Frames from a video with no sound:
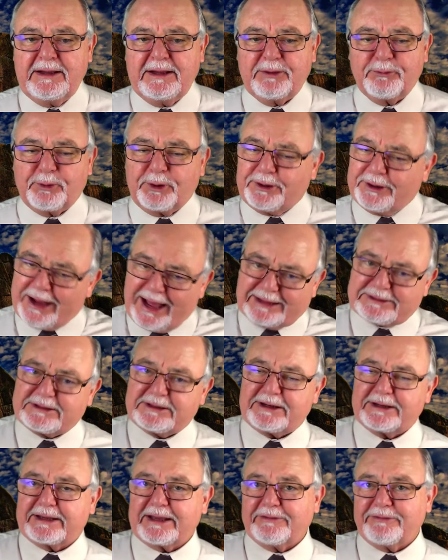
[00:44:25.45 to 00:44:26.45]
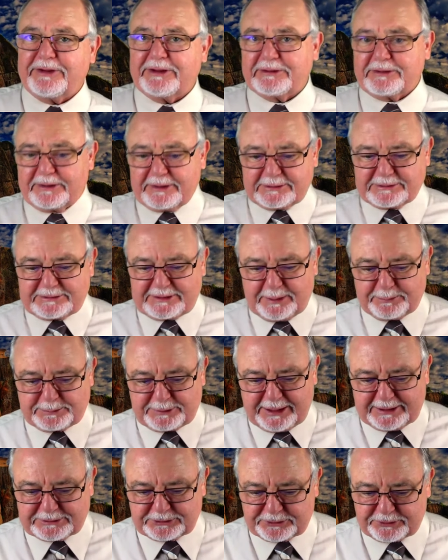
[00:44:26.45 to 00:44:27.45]
We're not going to give in to this
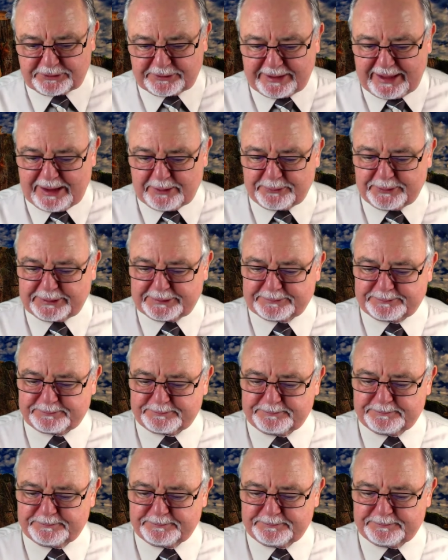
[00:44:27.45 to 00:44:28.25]
temptation or that one.